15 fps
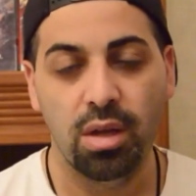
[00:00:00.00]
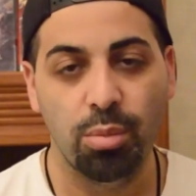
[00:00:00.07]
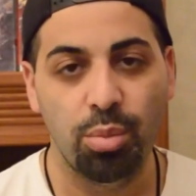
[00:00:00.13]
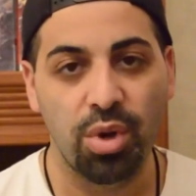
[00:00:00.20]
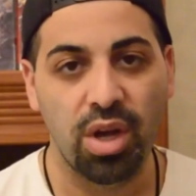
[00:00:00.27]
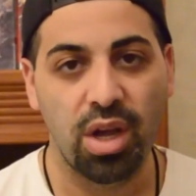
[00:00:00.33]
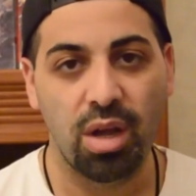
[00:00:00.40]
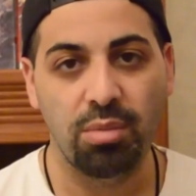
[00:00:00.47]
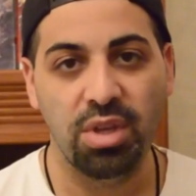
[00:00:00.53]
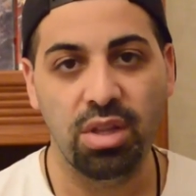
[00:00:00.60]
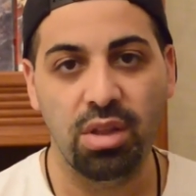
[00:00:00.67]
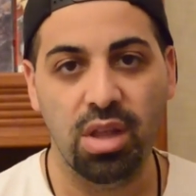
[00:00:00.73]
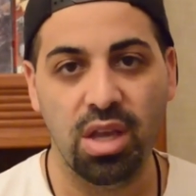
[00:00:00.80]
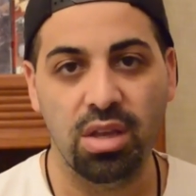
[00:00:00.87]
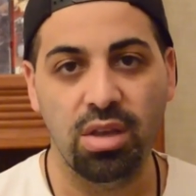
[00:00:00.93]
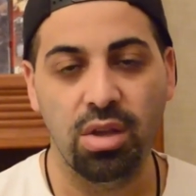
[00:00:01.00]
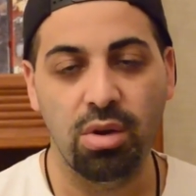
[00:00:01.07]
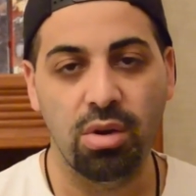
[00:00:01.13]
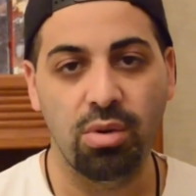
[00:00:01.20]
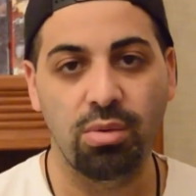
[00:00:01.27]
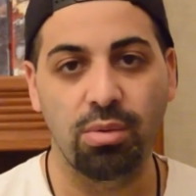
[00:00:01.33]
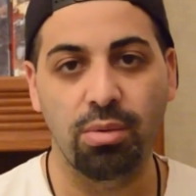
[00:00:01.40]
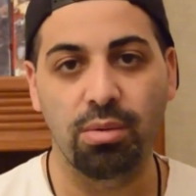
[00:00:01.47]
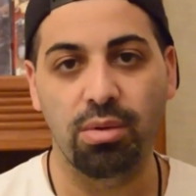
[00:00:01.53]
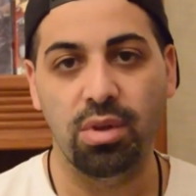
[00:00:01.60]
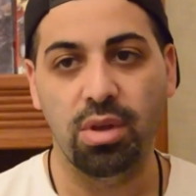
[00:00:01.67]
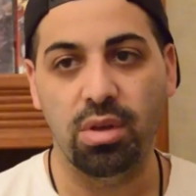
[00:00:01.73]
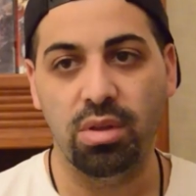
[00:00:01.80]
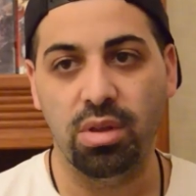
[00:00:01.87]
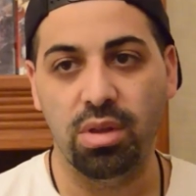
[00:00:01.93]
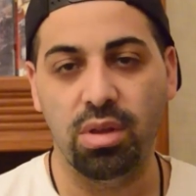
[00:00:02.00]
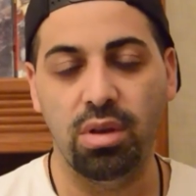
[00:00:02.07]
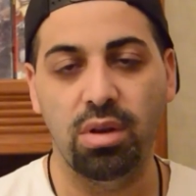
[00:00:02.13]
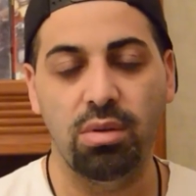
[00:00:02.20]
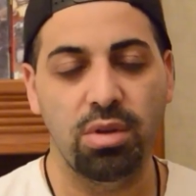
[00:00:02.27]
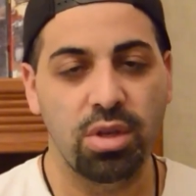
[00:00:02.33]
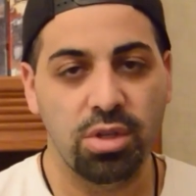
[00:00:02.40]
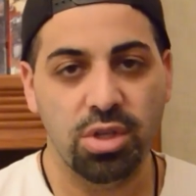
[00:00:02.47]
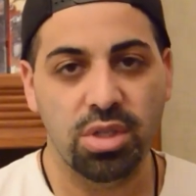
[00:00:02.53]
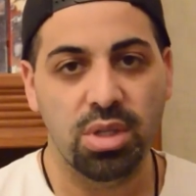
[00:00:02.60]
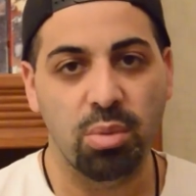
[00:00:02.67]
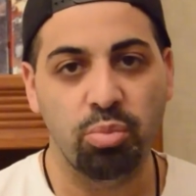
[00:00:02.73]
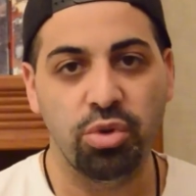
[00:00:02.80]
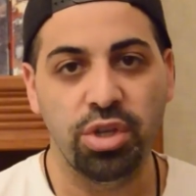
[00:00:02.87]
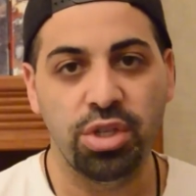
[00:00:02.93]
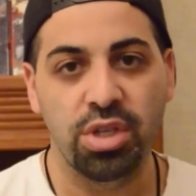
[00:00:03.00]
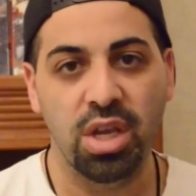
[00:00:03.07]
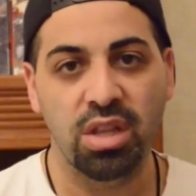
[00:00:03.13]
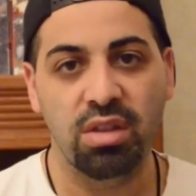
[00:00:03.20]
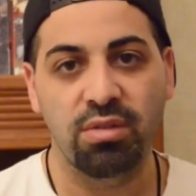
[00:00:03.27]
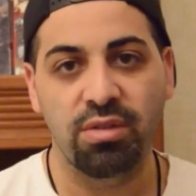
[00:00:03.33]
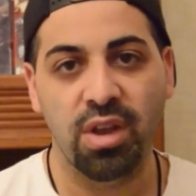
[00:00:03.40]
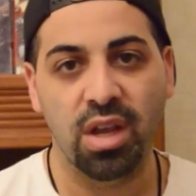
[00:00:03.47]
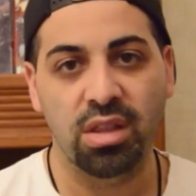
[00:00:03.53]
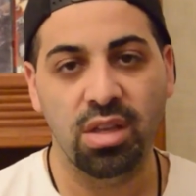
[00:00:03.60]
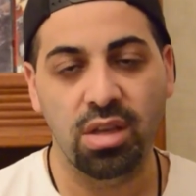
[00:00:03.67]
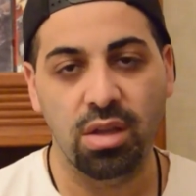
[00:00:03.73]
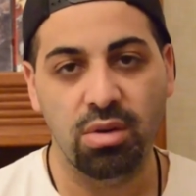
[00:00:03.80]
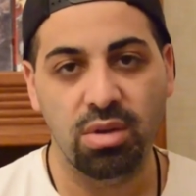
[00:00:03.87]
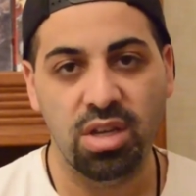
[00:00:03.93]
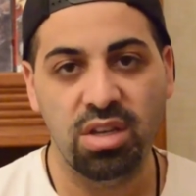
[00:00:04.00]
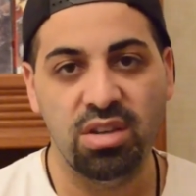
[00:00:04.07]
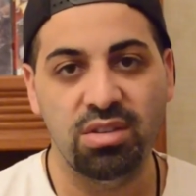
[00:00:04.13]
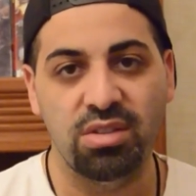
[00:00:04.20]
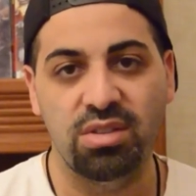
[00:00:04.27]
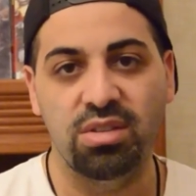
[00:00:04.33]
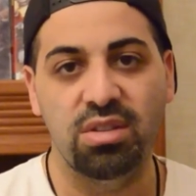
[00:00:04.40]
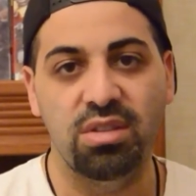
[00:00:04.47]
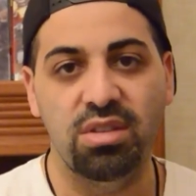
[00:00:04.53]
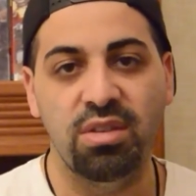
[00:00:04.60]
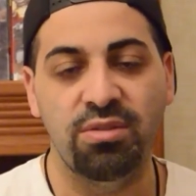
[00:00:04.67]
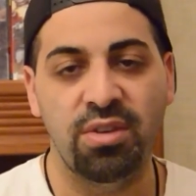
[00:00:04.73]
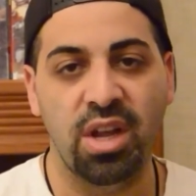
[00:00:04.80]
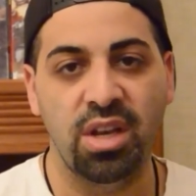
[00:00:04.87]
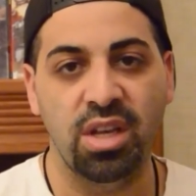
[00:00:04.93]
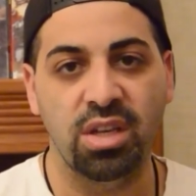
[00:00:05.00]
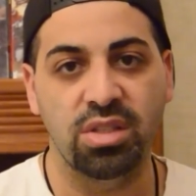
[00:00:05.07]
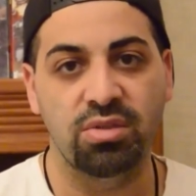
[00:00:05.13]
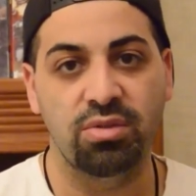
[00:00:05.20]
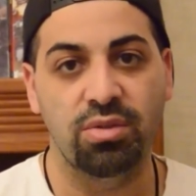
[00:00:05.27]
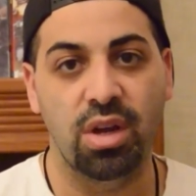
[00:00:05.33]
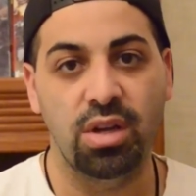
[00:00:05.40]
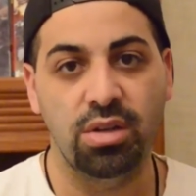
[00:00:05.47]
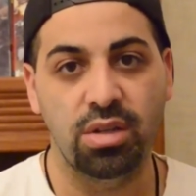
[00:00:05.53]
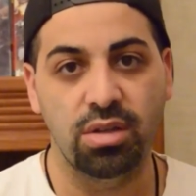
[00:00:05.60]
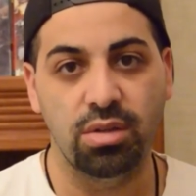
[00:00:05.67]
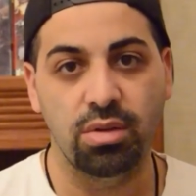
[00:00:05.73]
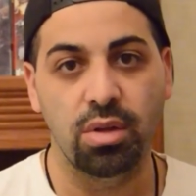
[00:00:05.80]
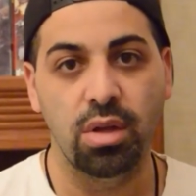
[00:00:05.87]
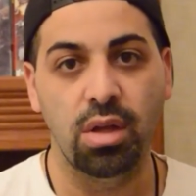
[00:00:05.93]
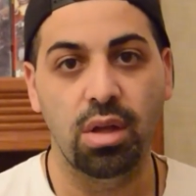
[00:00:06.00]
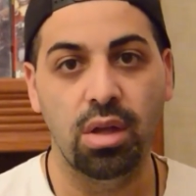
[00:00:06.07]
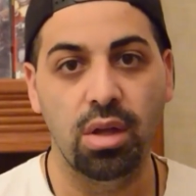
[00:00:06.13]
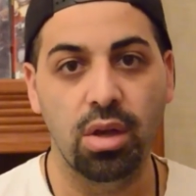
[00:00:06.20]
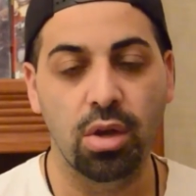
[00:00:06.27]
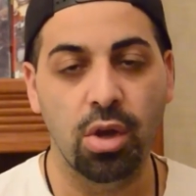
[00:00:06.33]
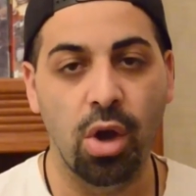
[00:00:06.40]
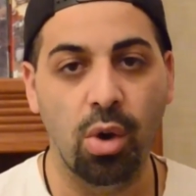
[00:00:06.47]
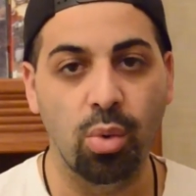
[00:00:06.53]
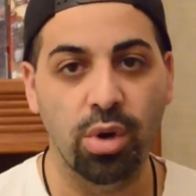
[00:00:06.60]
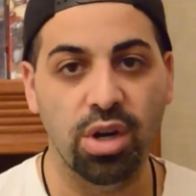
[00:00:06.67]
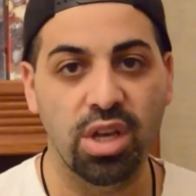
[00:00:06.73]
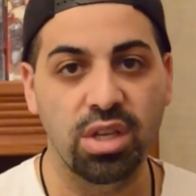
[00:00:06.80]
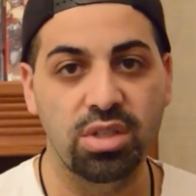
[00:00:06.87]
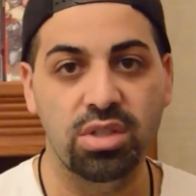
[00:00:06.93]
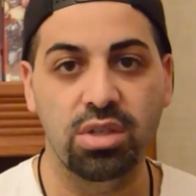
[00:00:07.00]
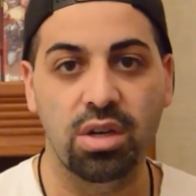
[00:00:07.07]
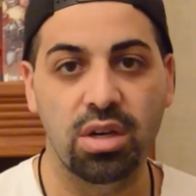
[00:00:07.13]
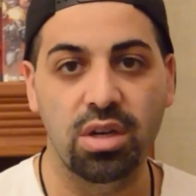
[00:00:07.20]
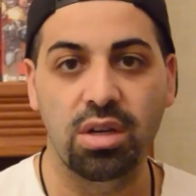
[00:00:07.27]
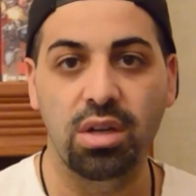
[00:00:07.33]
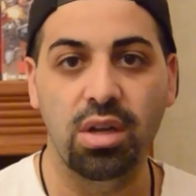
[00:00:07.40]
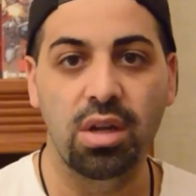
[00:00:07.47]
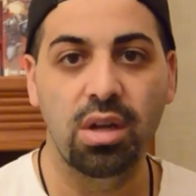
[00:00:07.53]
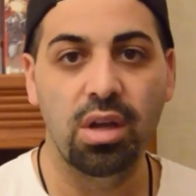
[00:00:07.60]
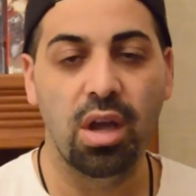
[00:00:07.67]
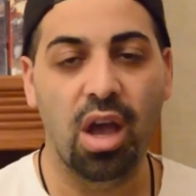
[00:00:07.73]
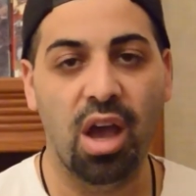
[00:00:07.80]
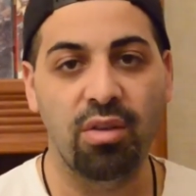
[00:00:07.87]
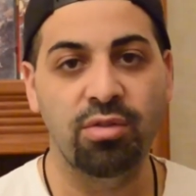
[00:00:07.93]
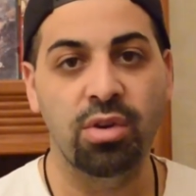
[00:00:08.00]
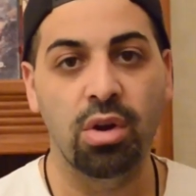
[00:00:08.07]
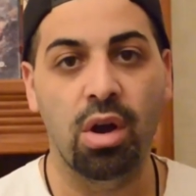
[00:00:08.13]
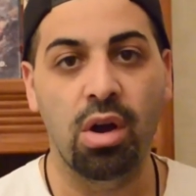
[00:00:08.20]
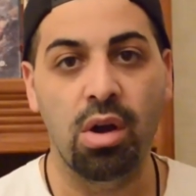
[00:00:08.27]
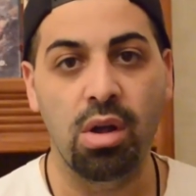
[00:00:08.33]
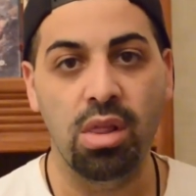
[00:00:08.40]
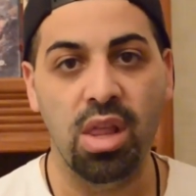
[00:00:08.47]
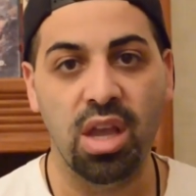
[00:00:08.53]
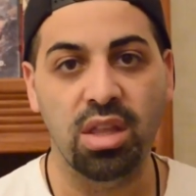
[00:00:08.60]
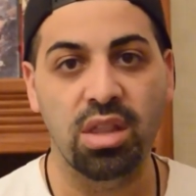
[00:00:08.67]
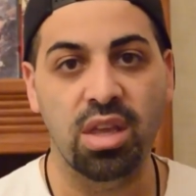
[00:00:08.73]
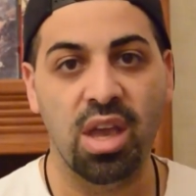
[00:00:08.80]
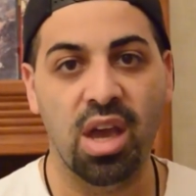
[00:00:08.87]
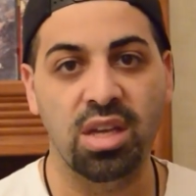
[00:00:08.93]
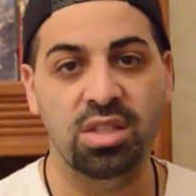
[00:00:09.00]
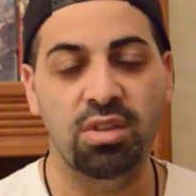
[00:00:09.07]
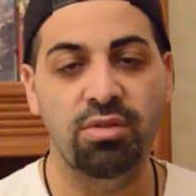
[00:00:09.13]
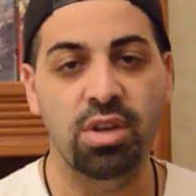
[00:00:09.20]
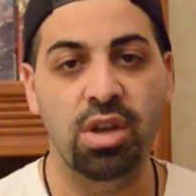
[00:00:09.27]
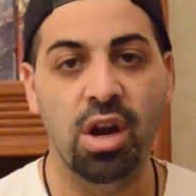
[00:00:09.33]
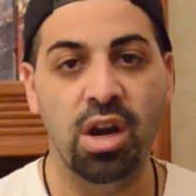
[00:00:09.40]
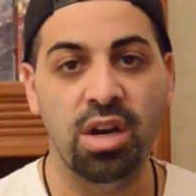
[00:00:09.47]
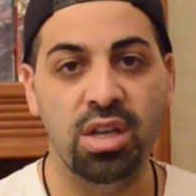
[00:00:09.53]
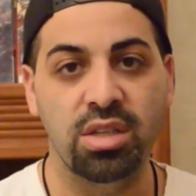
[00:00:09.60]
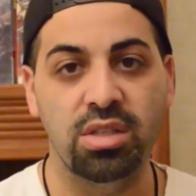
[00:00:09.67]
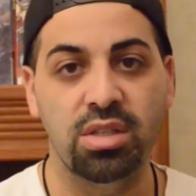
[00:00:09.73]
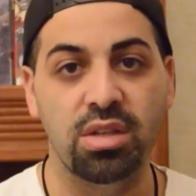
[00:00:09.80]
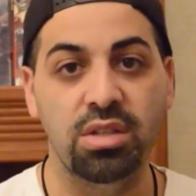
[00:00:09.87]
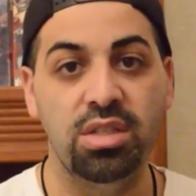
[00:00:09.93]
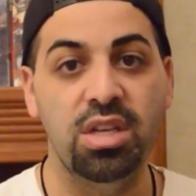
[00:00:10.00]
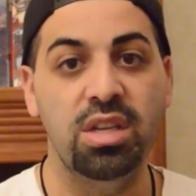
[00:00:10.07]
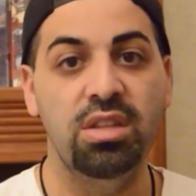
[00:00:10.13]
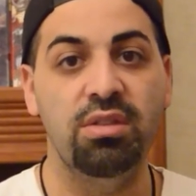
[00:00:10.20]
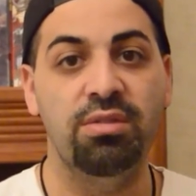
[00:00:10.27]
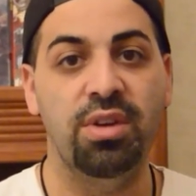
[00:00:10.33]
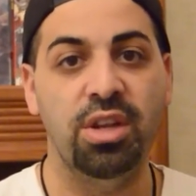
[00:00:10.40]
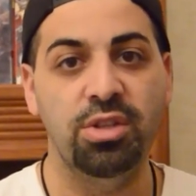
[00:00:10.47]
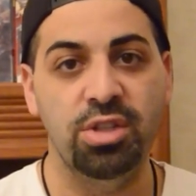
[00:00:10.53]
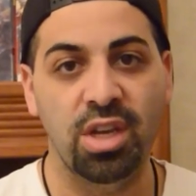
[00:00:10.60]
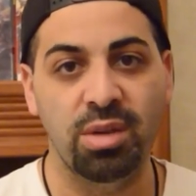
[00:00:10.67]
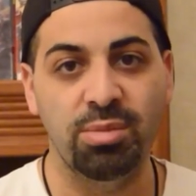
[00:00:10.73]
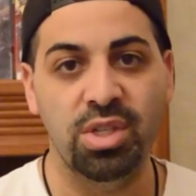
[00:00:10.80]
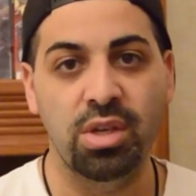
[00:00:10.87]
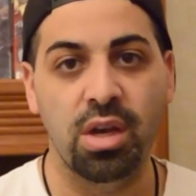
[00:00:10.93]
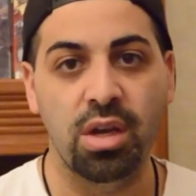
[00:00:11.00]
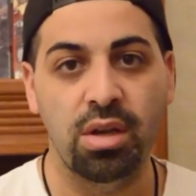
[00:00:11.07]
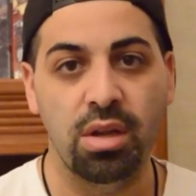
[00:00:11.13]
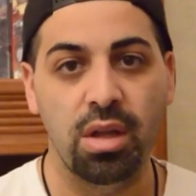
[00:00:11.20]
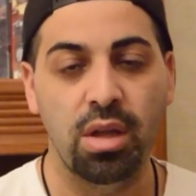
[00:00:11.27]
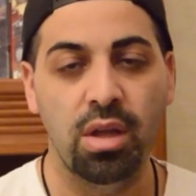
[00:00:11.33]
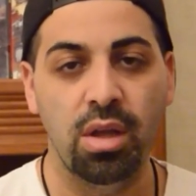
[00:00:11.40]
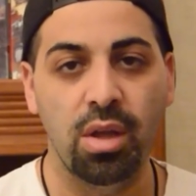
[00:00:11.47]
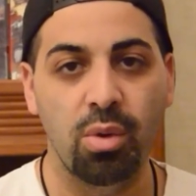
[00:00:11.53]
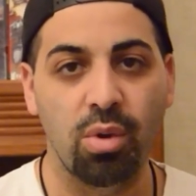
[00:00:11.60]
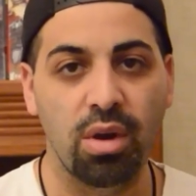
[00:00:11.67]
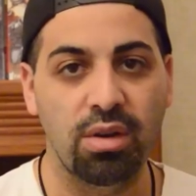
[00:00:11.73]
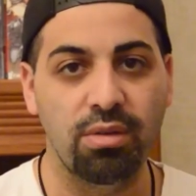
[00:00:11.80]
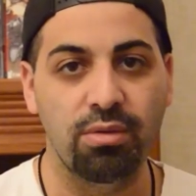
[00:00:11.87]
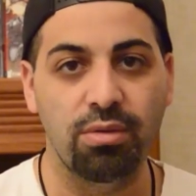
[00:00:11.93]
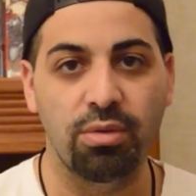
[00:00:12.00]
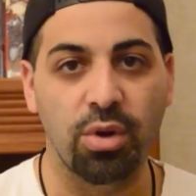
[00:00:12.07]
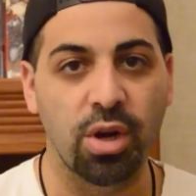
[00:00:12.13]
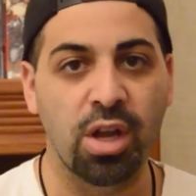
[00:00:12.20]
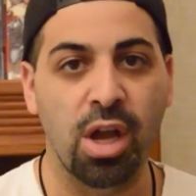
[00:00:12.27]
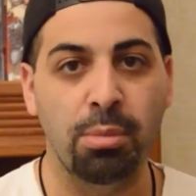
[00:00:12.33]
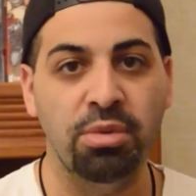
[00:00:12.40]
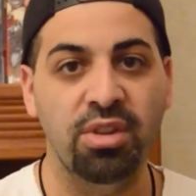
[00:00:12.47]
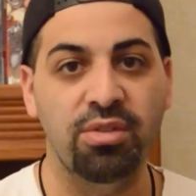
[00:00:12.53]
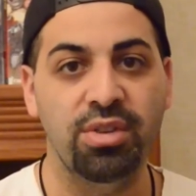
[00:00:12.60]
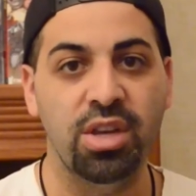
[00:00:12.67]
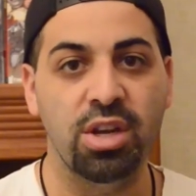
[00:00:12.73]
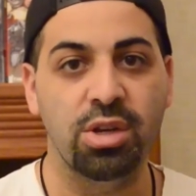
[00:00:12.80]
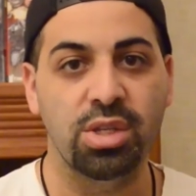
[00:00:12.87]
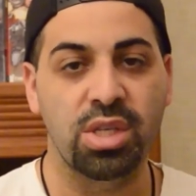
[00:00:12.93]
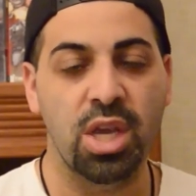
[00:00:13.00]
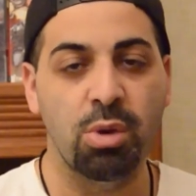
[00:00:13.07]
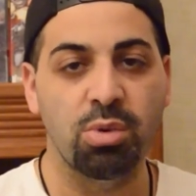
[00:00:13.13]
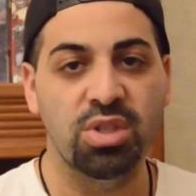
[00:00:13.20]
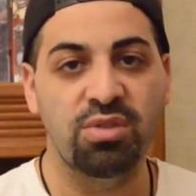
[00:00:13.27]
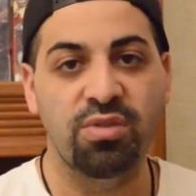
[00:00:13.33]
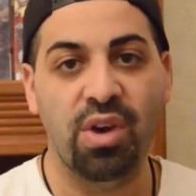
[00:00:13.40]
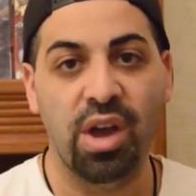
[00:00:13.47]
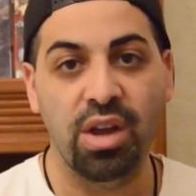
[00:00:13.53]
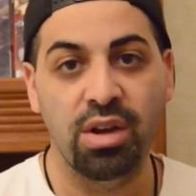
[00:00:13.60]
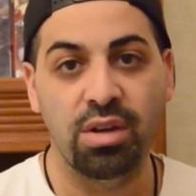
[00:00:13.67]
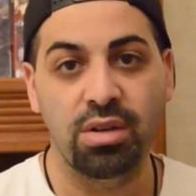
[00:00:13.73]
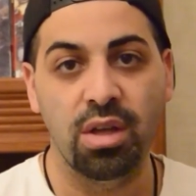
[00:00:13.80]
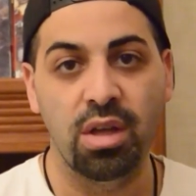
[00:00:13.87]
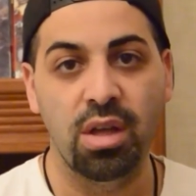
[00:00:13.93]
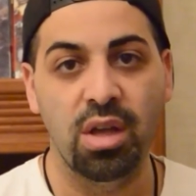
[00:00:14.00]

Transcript: But I mean, like, you just appreciate the fact that he just defending his friend and co-working star. After all, like the cast of the Guardians did defend James Gunn when for a couple of years he was fired